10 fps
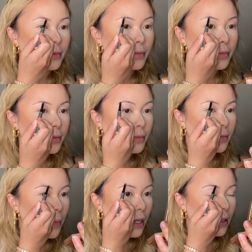in
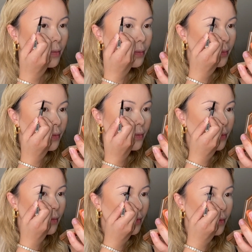any of the sparse
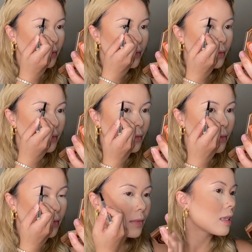areas,
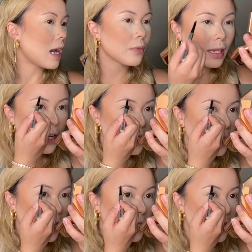starting with the
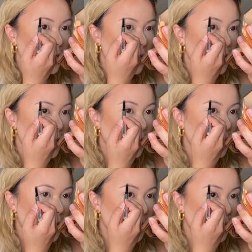bottom of the
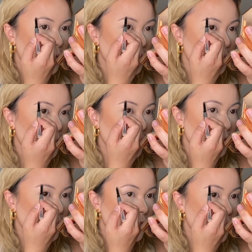brow.
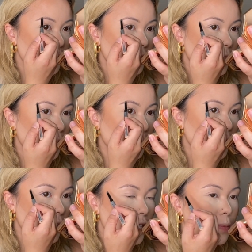Usually when
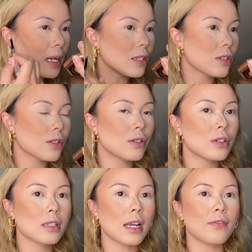I use
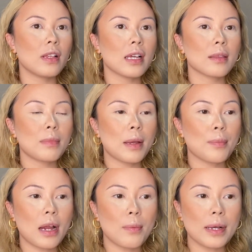pencils, I feel like my
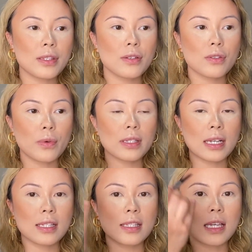brow pencils always
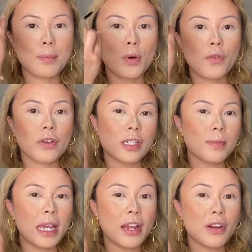like skip over some
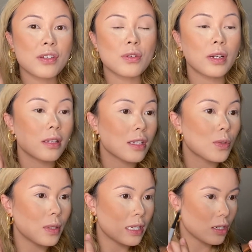hairs, or it looks
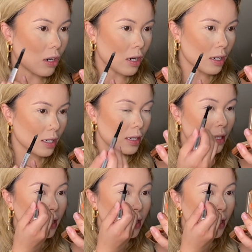really dark,